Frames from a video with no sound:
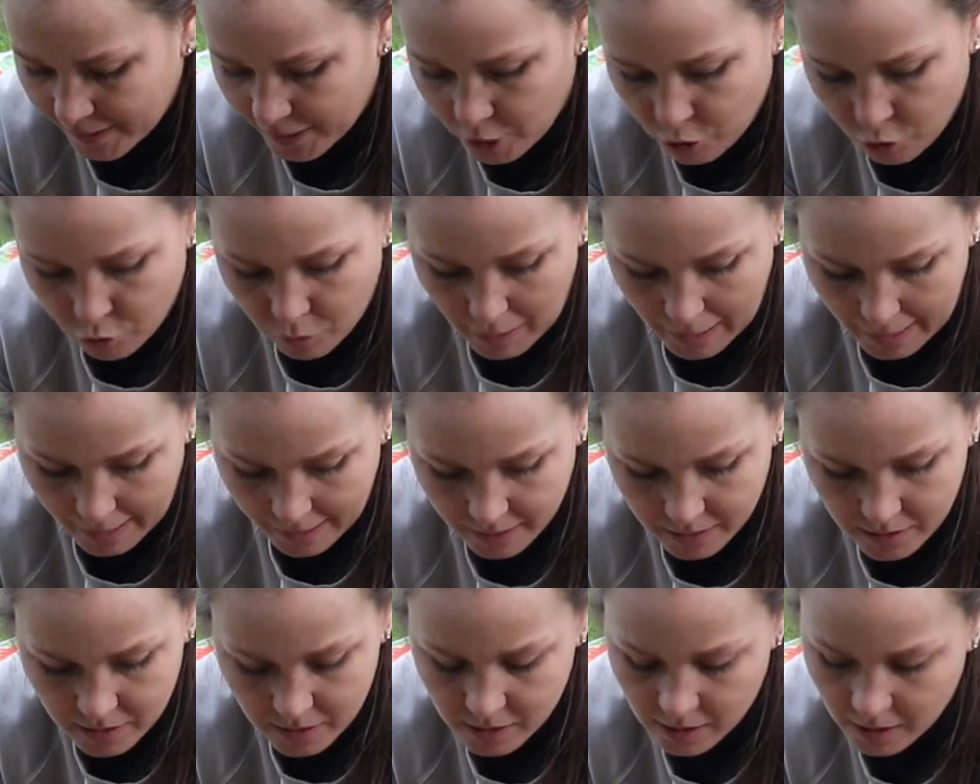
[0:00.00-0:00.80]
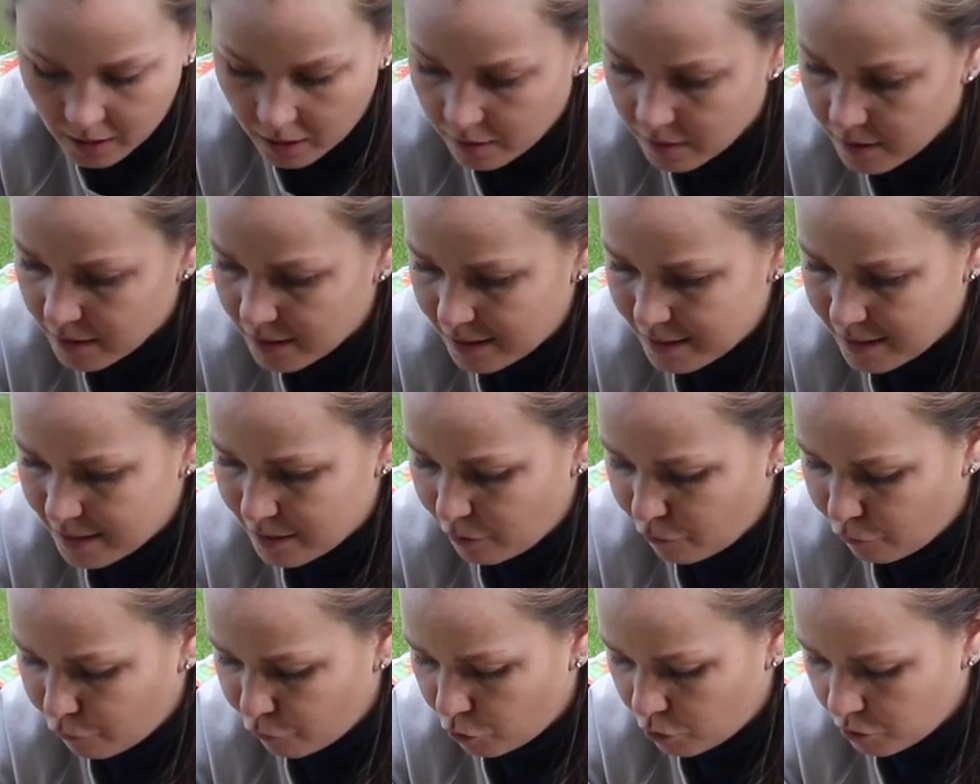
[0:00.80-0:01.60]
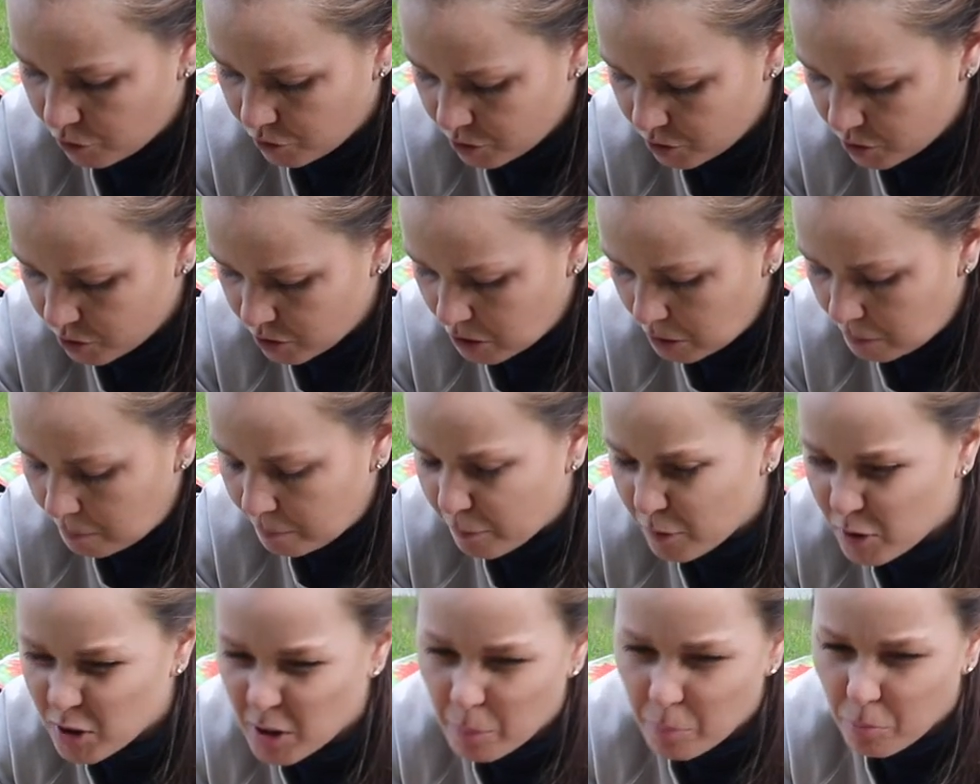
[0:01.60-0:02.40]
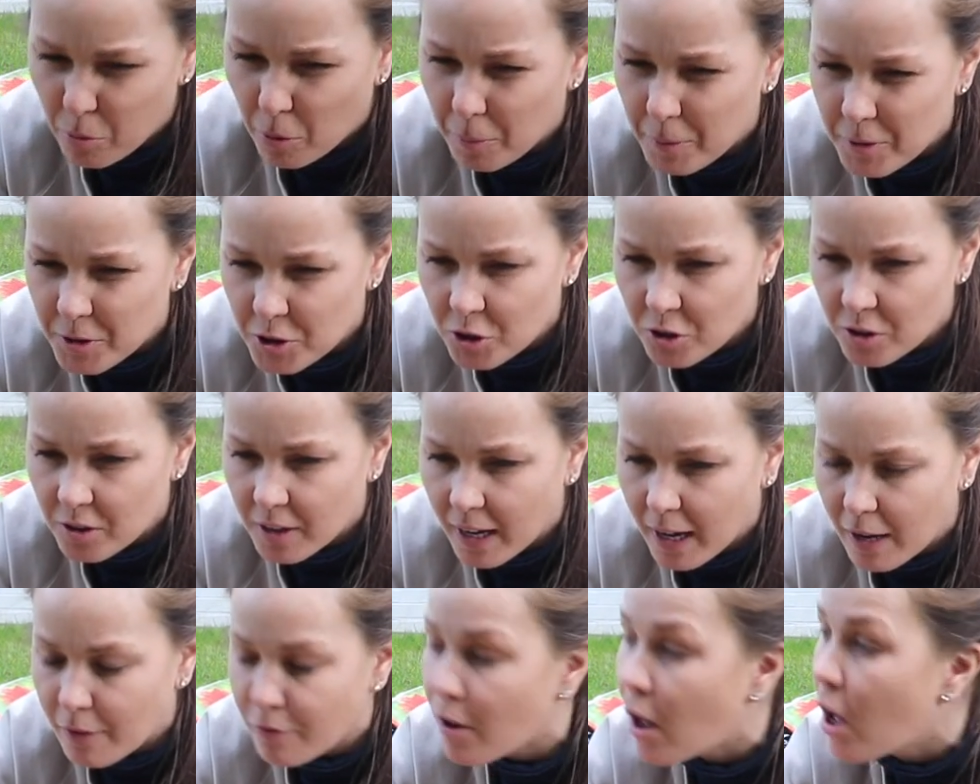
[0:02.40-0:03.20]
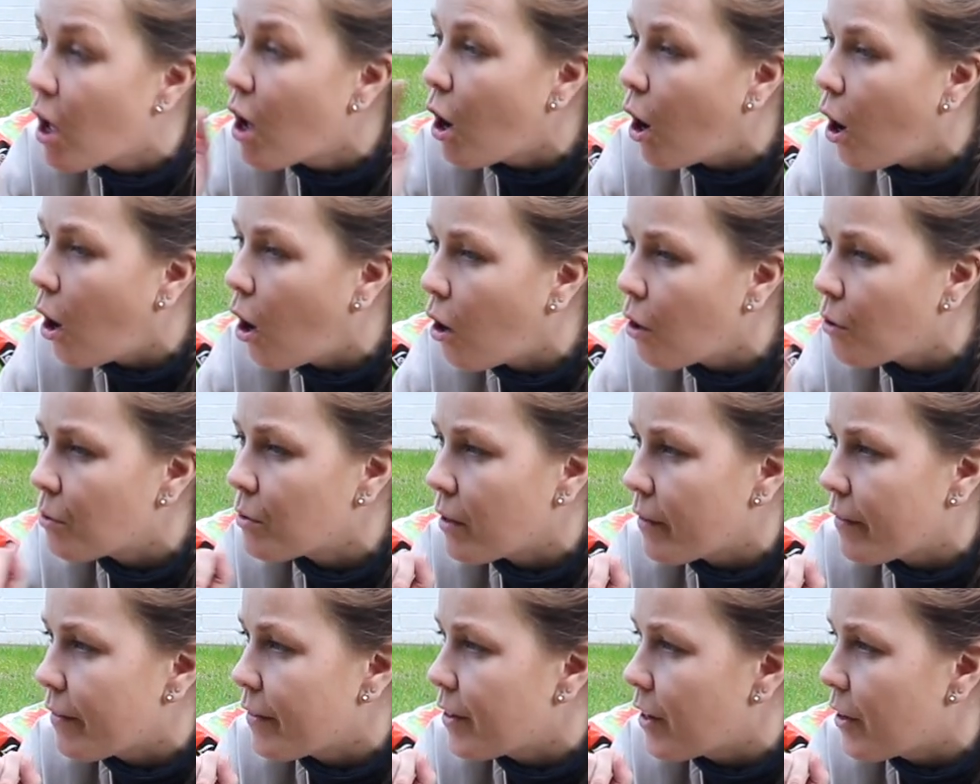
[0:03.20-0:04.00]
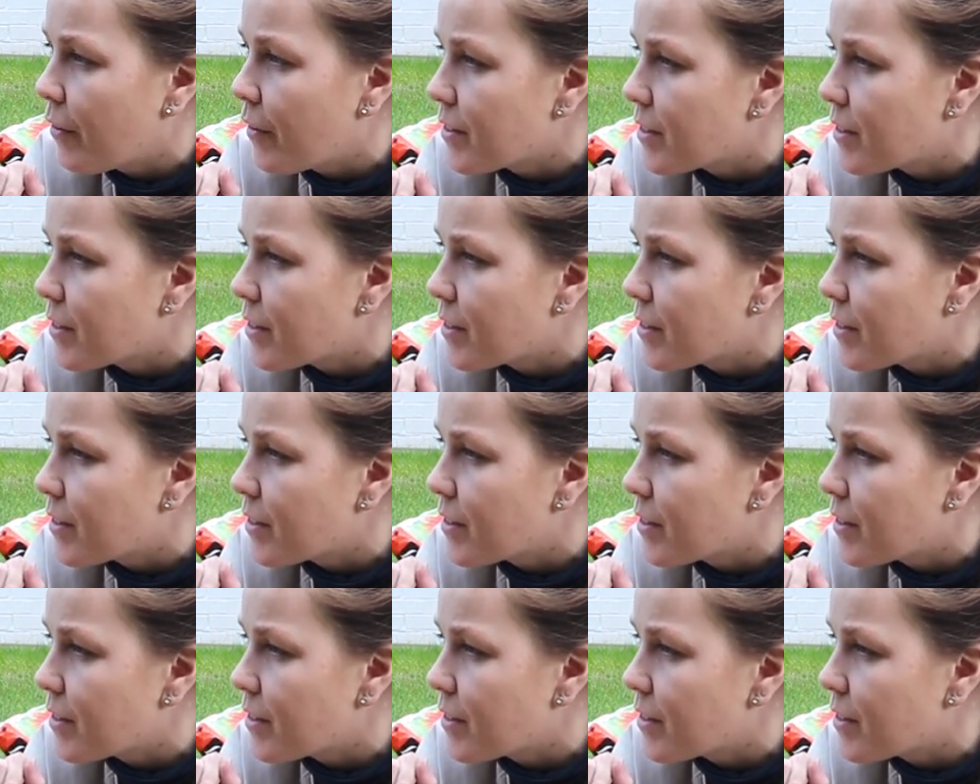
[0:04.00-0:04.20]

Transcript: cracked I think in the frost. Which I probably shouldn't have. Oh no, no they